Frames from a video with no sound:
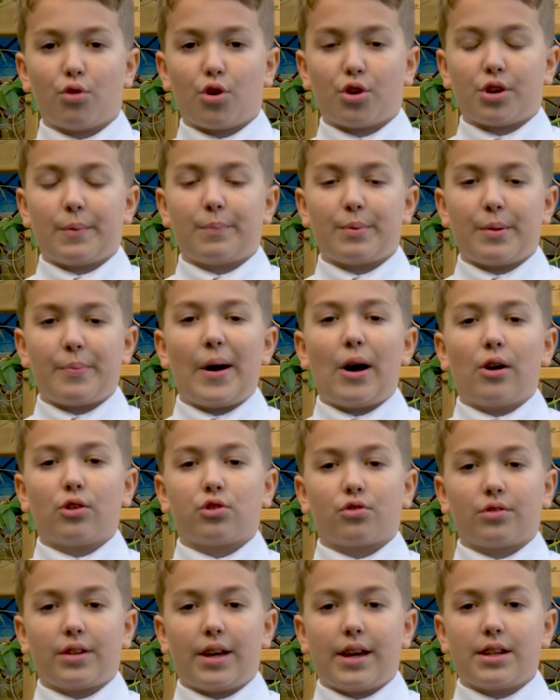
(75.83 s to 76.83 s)

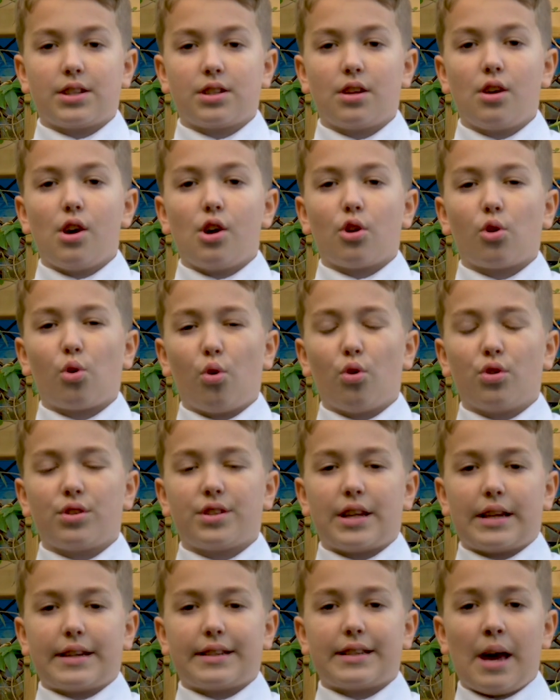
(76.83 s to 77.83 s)
rocket-propelled grenades,
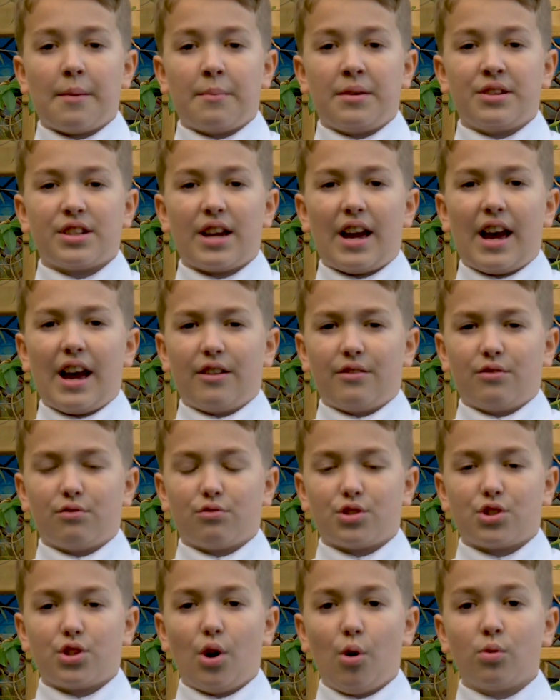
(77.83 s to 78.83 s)
causing damage and
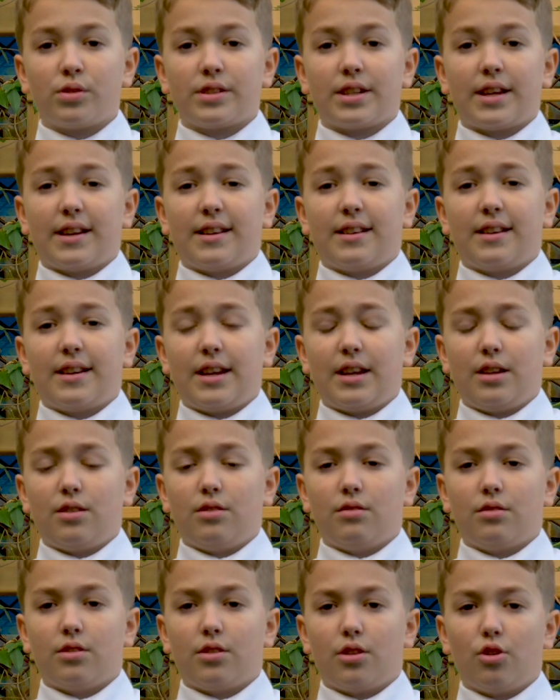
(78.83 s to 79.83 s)
resulting
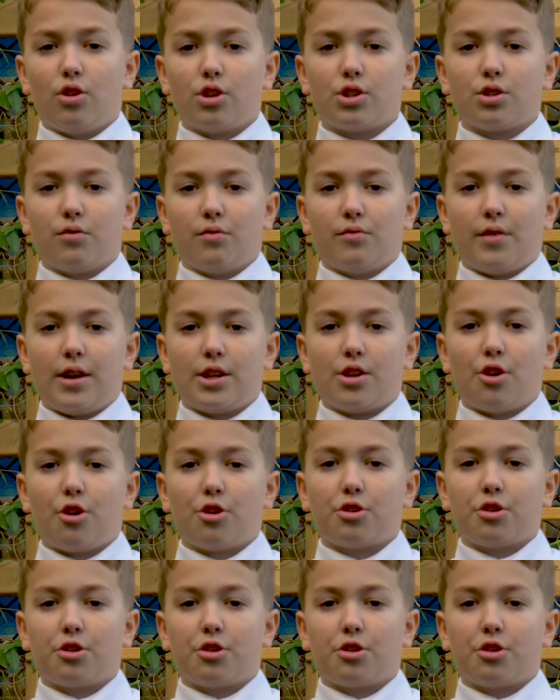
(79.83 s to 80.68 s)
in the loss of radio